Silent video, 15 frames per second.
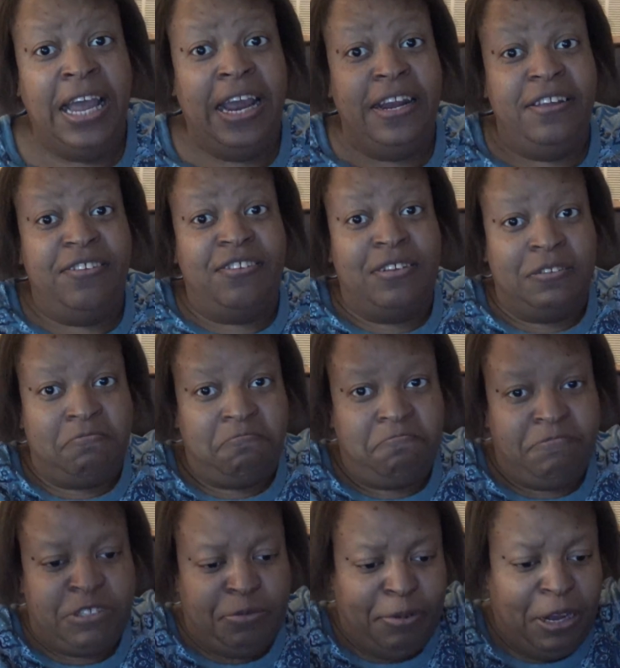and it's
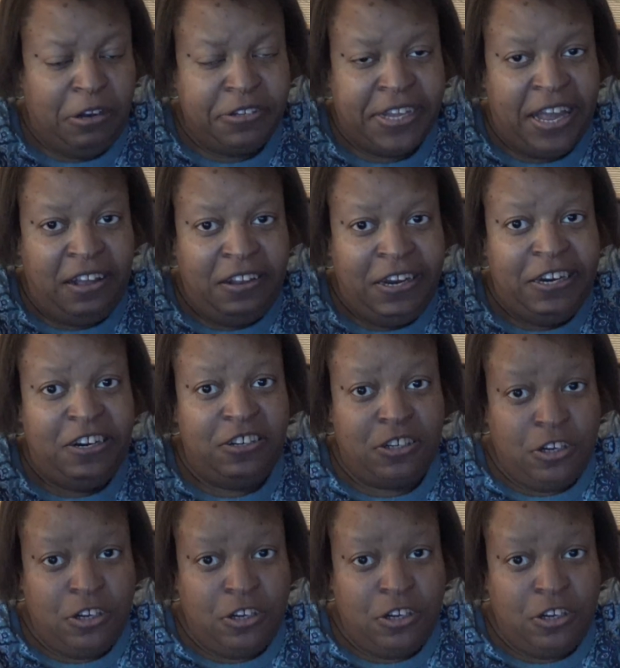spelled down here.